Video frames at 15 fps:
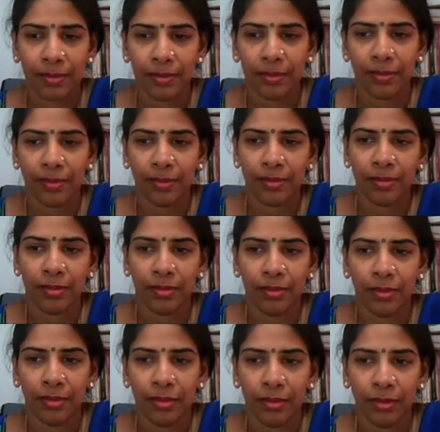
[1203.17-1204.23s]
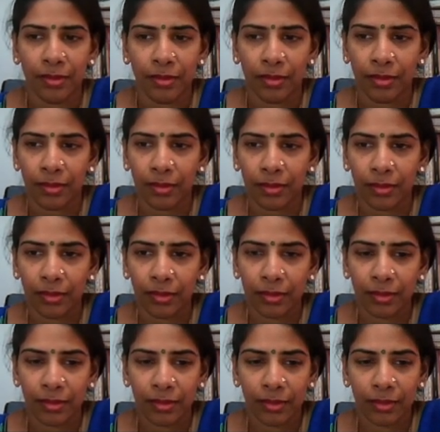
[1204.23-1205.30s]

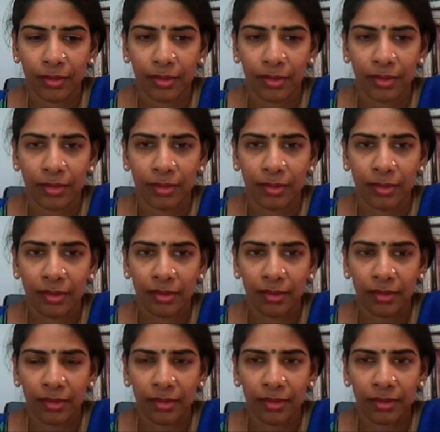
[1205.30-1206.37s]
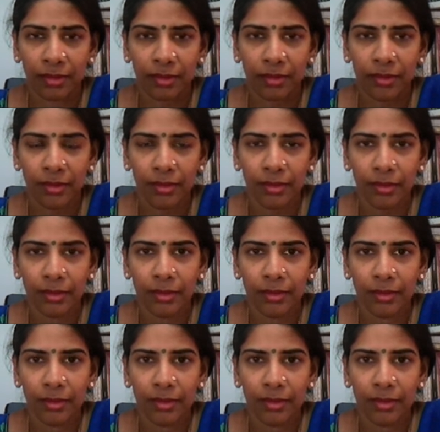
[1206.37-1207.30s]
Nothing is said.